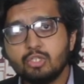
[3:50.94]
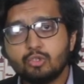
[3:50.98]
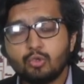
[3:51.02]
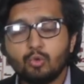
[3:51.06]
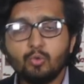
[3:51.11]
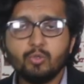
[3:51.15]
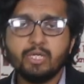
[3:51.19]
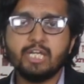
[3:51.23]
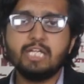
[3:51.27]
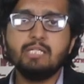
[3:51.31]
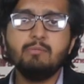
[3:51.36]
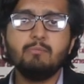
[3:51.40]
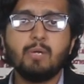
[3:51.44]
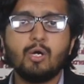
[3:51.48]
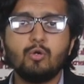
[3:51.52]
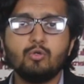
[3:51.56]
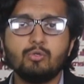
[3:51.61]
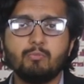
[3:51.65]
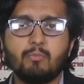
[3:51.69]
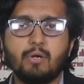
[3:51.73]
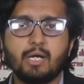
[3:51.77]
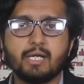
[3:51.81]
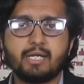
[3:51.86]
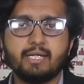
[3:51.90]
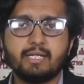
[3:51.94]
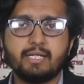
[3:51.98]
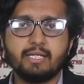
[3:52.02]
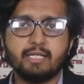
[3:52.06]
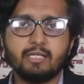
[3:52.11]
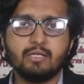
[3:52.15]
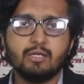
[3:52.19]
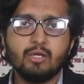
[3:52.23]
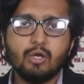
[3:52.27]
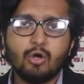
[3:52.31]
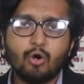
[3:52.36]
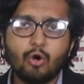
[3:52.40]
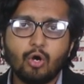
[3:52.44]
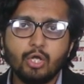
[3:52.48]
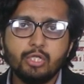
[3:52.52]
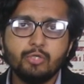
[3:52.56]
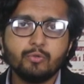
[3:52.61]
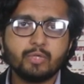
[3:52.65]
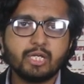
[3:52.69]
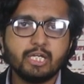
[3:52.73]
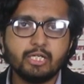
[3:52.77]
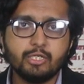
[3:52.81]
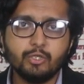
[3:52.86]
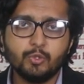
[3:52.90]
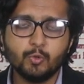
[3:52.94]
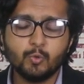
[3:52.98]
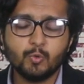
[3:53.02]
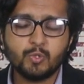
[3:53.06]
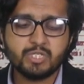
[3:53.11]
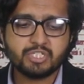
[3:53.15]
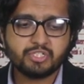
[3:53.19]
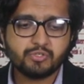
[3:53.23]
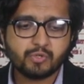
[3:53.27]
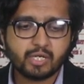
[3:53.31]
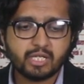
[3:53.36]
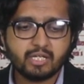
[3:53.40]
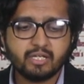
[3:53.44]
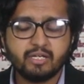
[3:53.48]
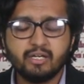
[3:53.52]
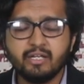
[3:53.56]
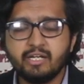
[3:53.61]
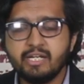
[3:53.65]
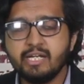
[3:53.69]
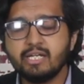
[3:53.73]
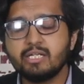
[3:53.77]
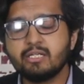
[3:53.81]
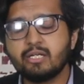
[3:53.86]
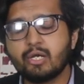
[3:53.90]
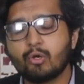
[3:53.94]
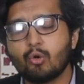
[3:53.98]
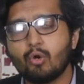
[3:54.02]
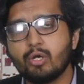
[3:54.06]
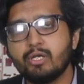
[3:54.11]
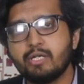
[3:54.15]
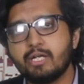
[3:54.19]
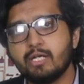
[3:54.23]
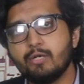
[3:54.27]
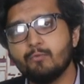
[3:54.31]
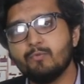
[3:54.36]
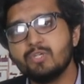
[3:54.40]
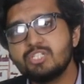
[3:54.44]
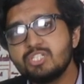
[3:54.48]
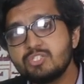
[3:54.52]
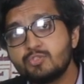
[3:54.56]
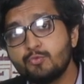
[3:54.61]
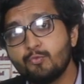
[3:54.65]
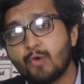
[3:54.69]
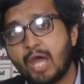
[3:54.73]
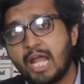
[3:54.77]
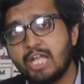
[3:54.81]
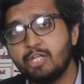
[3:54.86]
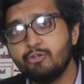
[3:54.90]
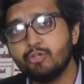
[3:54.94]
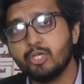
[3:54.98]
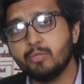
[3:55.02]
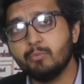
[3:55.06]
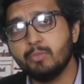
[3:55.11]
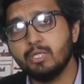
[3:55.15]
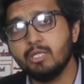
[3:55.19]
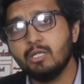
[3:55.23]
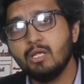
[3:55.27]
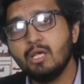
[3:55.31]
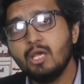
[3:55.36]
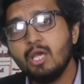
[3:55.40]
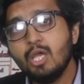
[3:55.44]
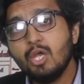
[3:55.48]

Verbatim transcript: Through inbound marketing, all you can do is you can create content which is valuable,